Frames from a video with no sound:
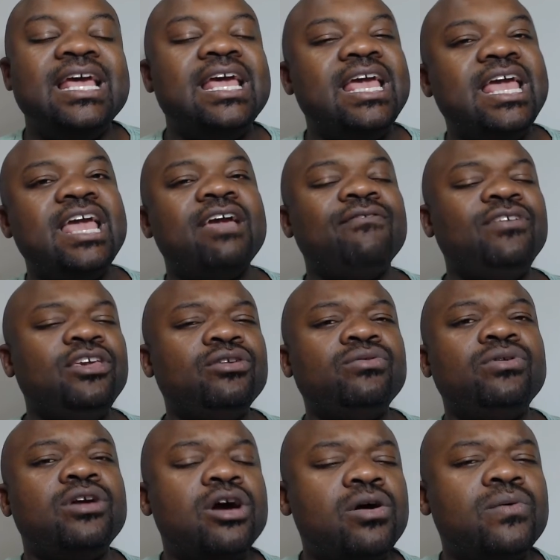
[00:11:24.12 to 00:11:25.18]
If you
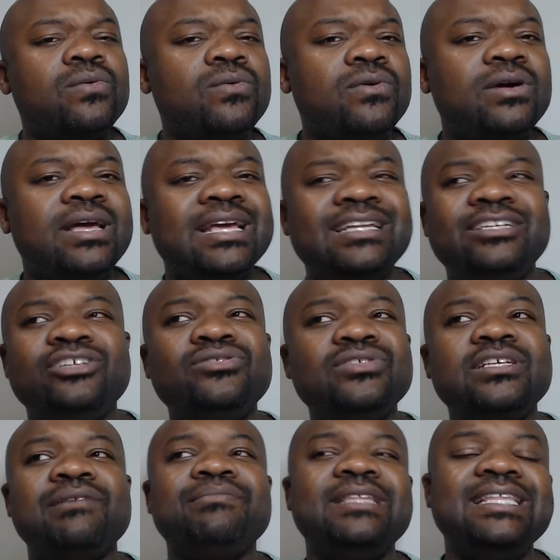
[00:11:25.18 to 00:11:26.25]
go and do
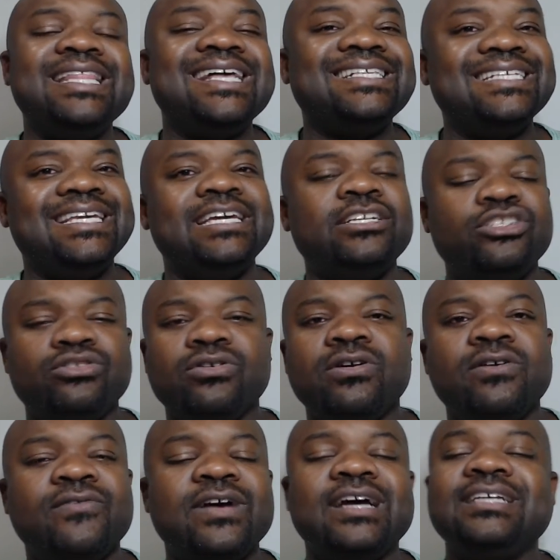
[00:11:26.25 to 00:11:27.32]
something that's against your core
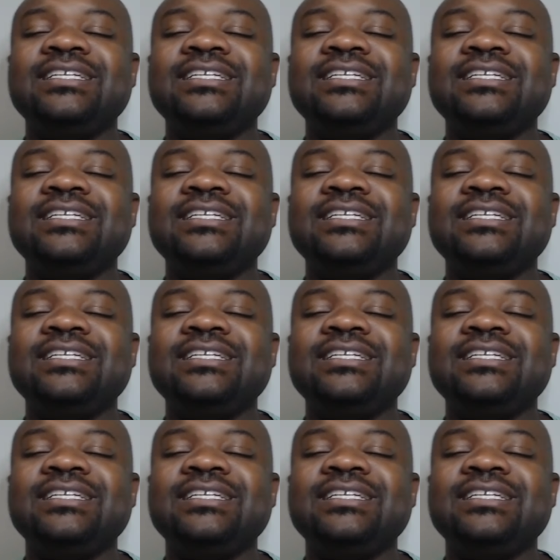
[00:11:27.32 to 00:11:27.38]
values,